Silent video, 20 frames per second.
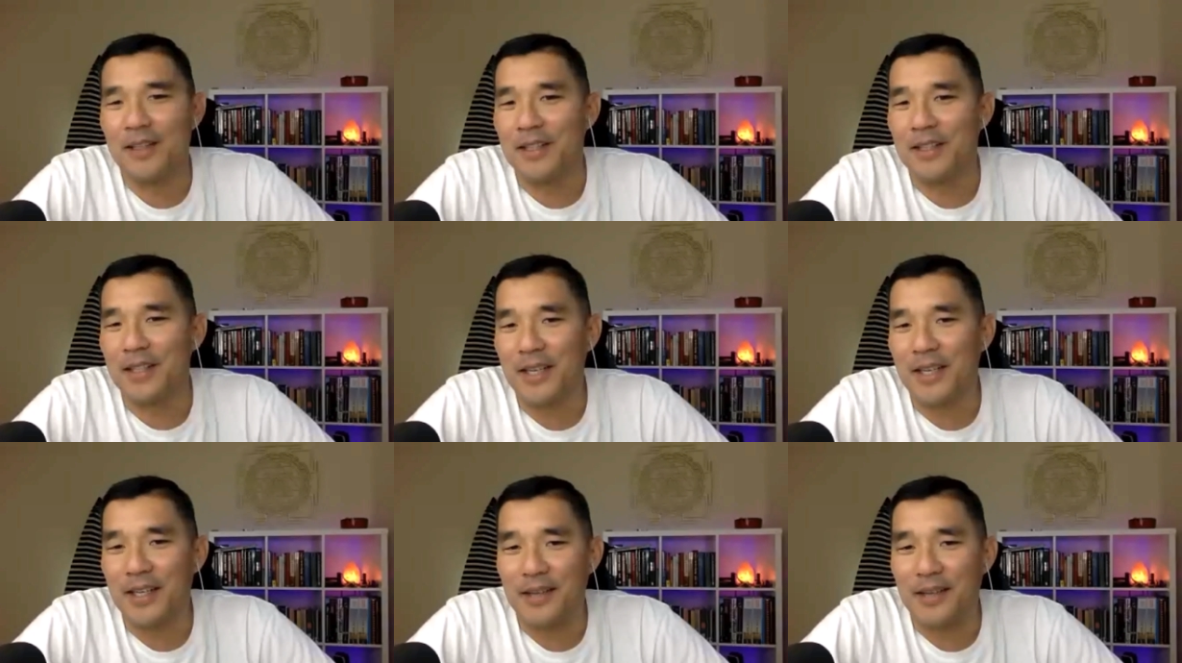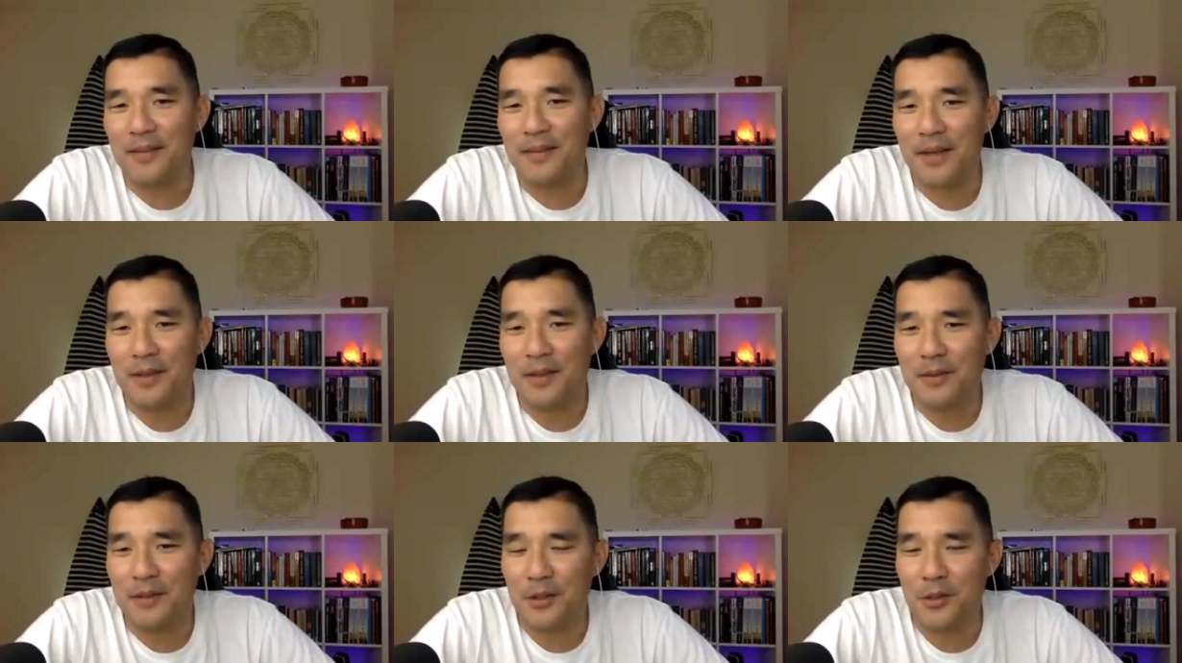Like I,
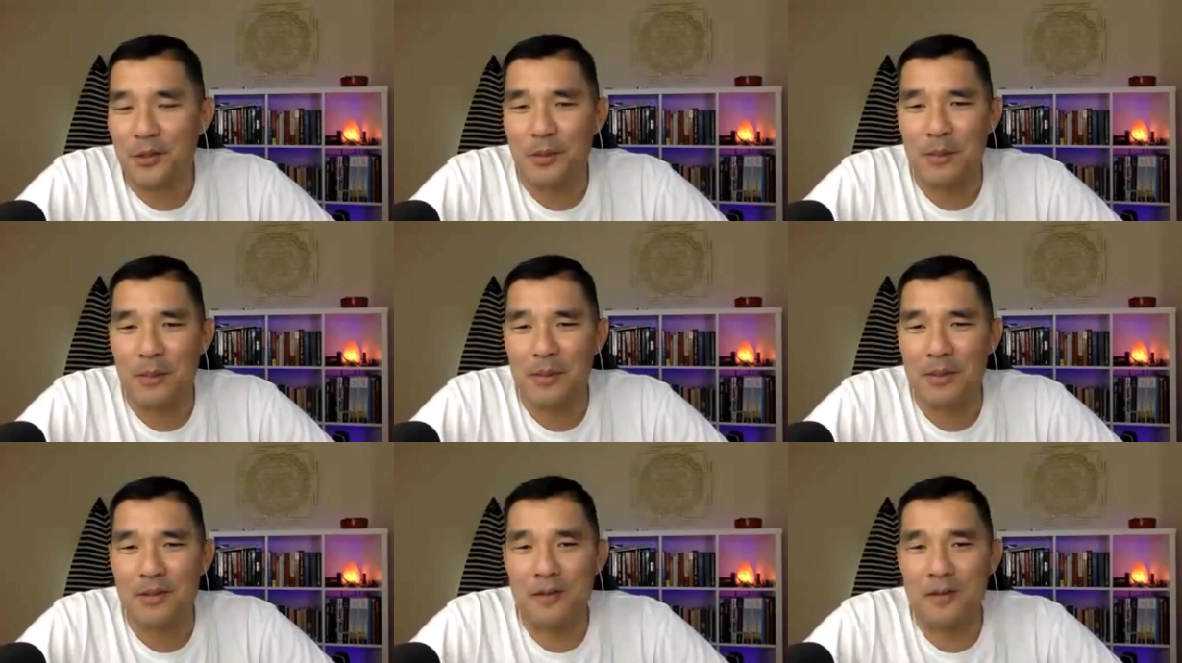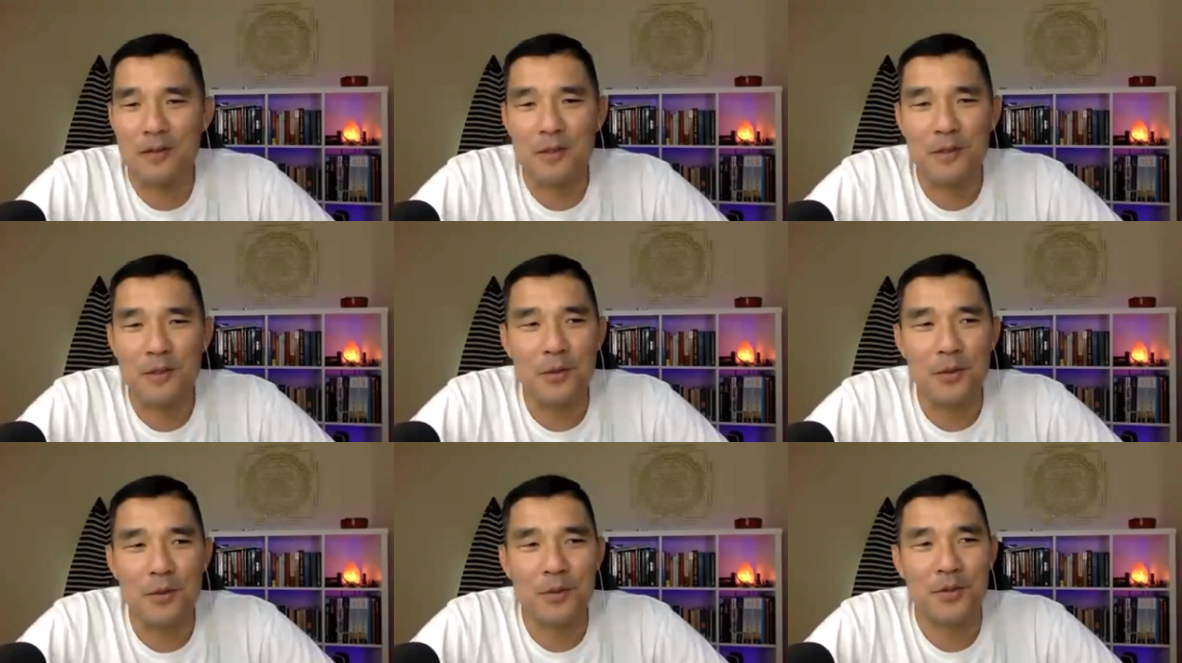I only know maybe
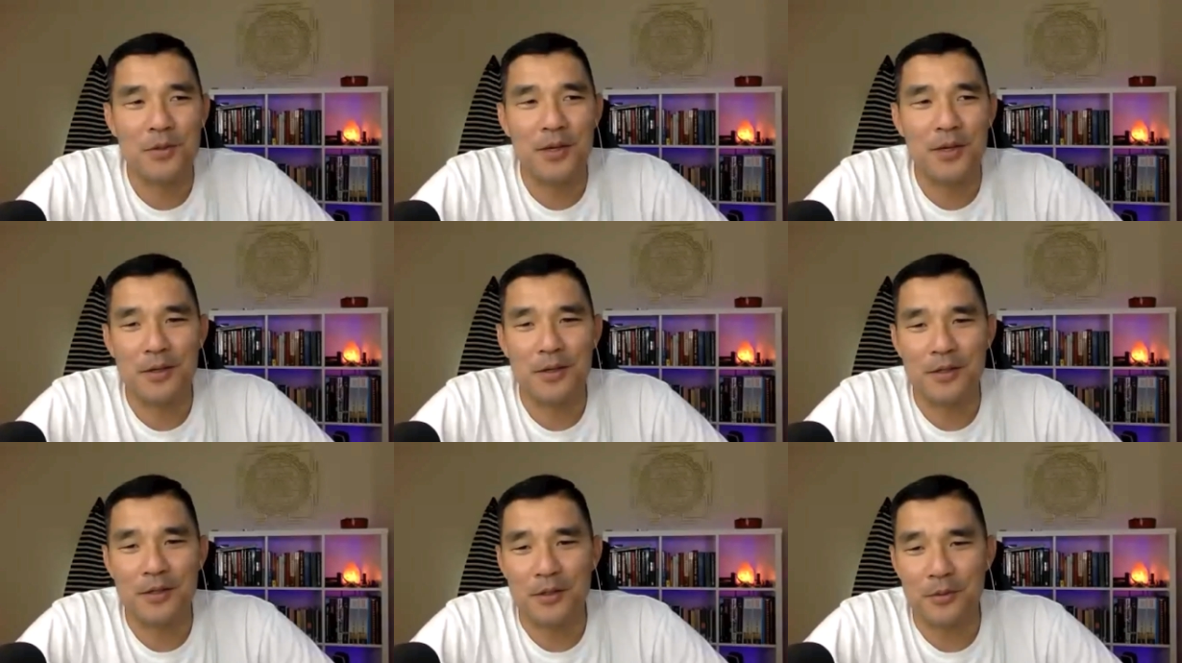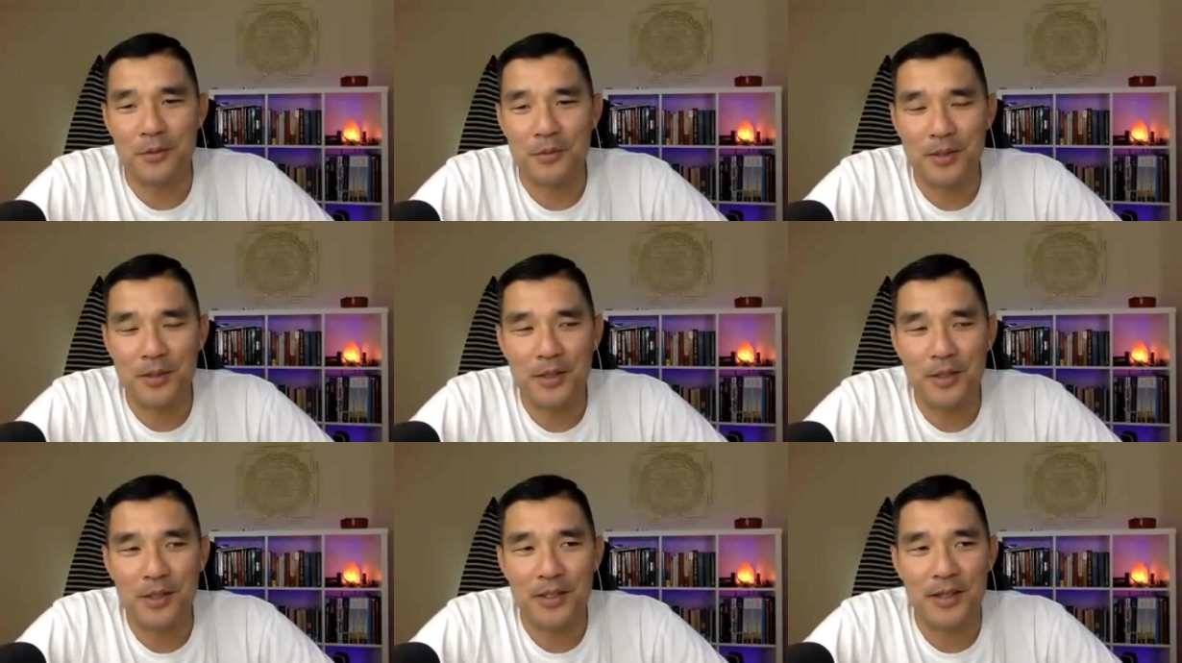two traders who are
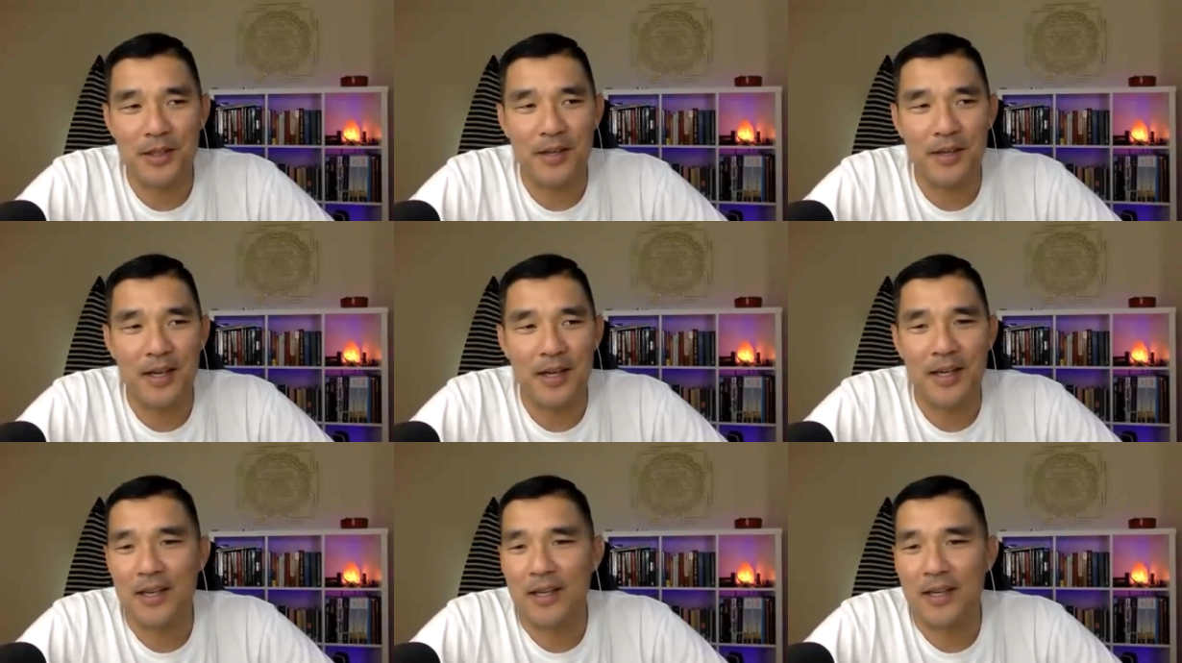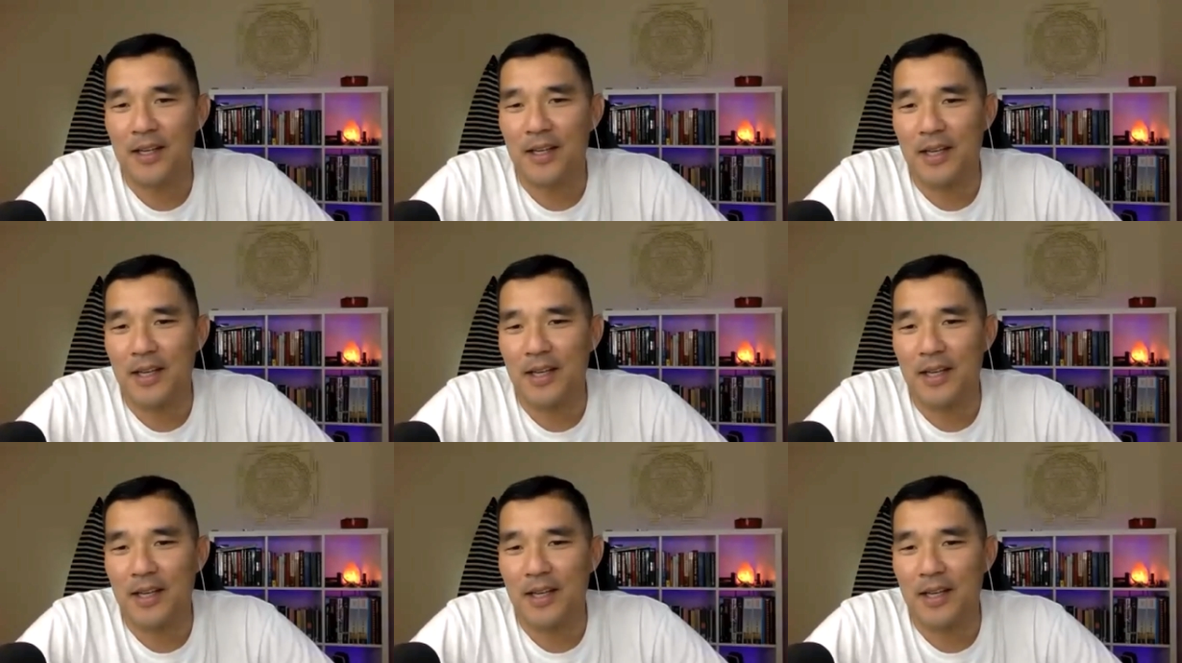really good at that.